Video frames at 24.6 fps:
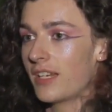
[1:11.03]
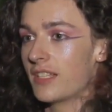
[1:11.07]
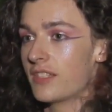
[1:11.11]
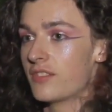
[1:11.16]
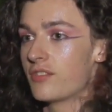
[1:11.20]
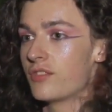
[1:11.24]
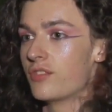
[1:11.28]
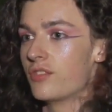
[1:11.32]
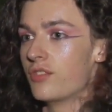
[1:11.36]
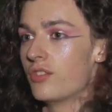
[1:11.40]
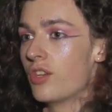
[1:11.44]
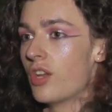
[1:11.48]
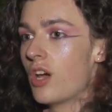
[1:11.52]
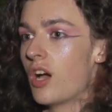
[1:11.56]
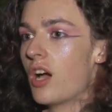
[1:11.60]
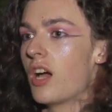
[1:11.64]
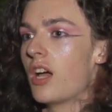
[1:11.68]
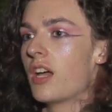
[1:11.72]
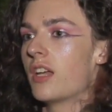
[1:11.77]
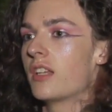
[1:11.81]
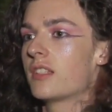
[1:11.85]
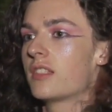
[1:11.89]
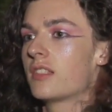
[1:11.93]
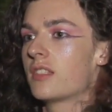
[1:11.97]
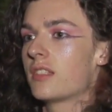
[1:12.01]
is
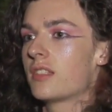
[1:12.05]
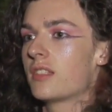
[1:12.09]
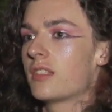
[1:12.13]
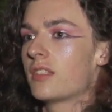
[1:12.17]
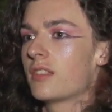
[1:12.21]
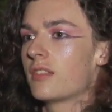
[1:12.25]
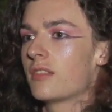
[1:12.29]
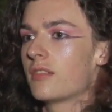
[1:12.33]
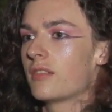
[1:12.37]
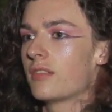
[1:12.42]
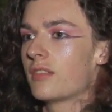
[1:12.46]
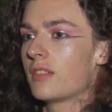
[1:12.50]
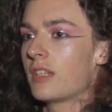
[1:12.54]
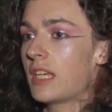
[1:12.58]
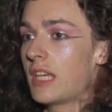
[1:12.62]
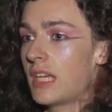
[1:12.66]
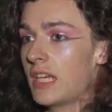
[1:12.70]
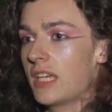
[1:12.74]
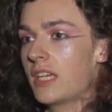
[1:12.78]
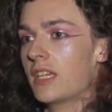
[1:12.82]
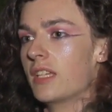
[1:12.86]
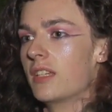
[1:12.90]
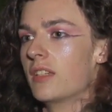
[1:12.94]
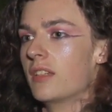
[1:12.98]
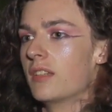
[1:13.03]
not
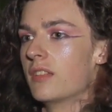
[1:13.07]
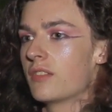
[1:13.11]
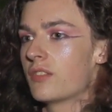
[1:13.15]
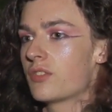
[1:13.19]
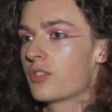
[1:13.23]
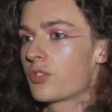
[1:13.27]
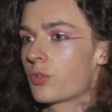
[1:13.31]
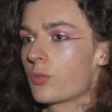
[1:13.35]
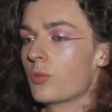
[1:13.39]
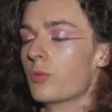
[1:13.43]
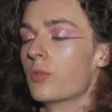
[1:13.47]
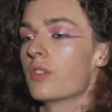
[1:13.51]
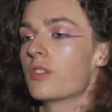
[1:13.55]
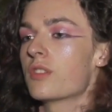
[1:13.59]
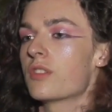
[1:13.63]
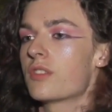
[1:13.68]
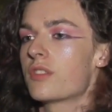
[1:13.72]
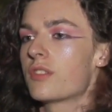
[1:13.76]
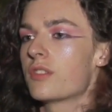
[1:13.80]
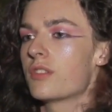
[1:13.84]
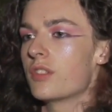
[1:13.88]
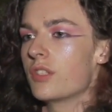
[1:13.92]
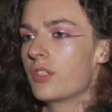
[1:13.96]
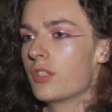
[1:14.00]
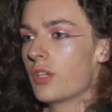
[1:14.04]
in
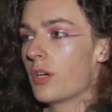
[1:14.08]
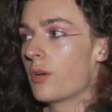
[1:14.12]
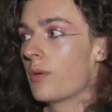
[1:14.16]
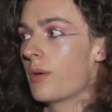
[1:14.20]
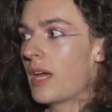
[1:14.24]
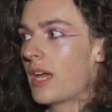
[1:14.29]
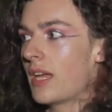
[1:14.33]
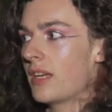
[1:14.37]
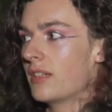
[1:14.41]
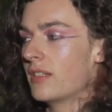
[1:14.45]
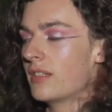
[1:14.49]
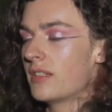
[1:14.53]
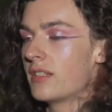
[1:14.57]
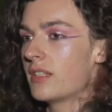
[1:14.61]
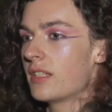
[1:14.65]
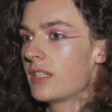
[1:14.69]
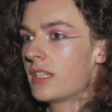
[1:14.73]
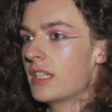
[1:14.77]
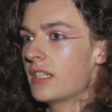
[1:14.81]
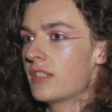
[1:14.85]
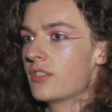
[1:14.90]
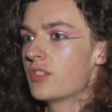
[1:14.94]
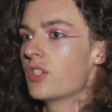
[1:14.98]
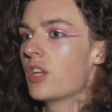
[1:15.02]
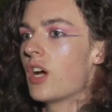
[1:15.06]
schools, you know, and
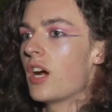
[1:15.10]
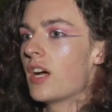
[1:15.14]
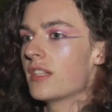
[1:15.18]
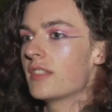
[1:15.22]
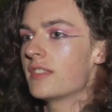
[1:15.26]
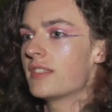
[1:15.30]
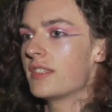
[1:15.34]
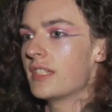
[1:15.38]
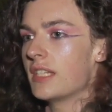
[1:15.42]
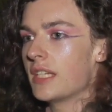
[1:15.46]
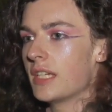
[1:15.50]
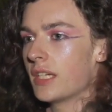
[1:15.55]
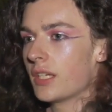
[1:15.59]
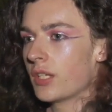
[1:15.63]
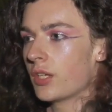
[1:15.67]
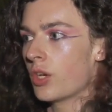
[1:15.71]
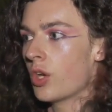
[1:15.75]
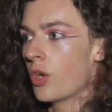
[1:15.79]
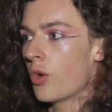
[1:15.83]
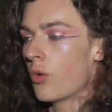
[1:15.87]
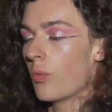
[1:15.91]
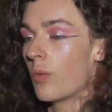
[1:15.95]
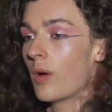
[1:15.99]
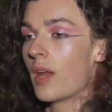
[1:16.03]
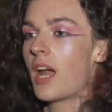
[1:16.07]
he's not seeing
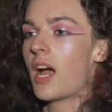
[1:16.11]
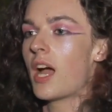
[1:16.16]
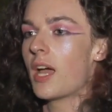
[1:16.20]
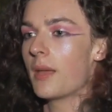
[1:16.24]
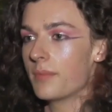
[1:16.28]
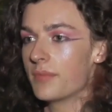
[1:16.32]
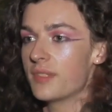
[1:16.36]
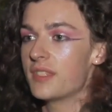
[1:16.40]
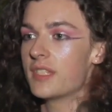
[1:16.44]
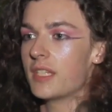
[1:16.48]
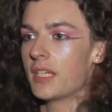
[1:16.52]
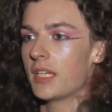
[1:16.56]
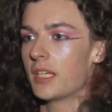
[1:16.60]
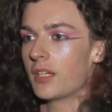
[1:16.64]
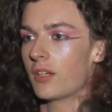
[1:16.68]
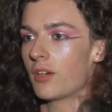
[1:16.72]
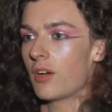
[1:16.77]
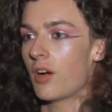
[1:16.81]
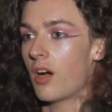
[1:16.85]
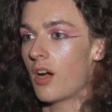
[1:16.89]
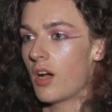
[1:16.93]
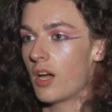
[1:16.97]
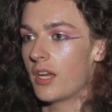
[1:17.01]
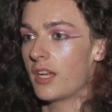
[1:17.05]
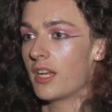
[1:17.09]
what I'm seeing
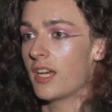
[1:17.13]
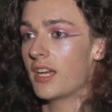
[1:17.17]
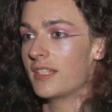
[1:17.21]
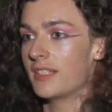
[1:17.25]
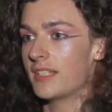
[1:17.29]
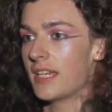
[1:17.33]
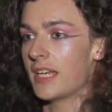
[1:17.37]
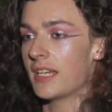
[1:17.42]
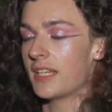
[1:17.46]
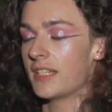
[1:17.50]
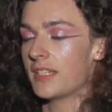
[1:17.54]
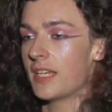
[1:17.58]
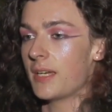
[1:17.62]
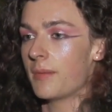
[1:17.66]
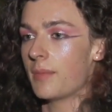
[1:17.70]
on a day to day